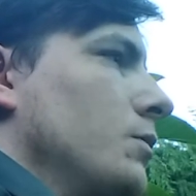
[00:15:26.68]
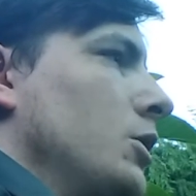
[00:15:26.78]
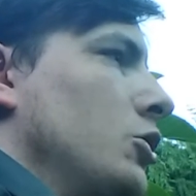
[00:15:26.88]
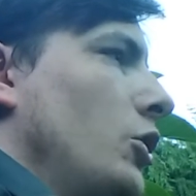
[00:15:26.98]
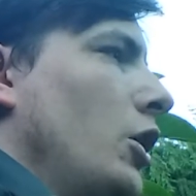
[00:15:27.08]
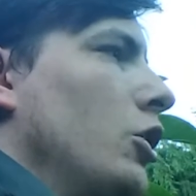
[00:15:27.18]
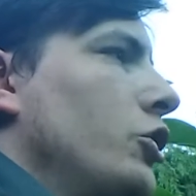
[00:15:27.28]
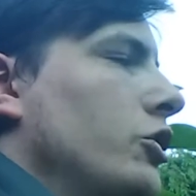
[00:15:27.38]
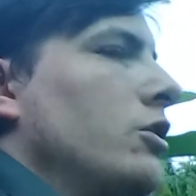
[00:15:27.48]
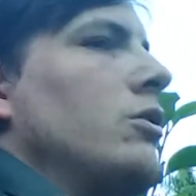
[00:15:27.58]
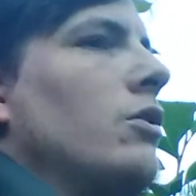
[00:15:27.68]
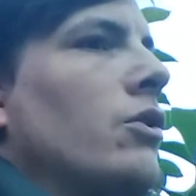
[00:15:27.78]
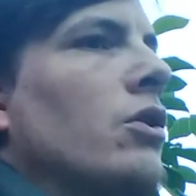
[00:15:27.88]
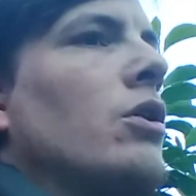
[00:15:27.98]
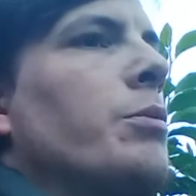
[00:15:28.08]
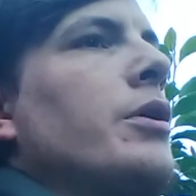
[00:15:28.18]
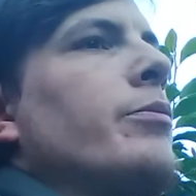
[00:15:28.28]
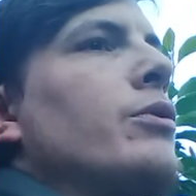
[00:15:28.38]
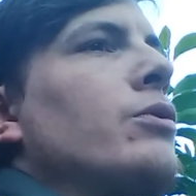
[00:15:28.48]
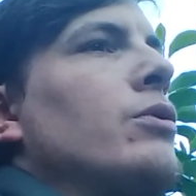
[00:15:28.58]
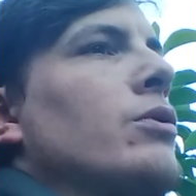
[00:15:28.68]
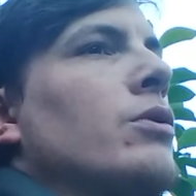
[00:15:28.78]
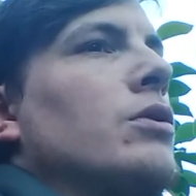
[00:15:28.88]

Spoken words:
assertion that people who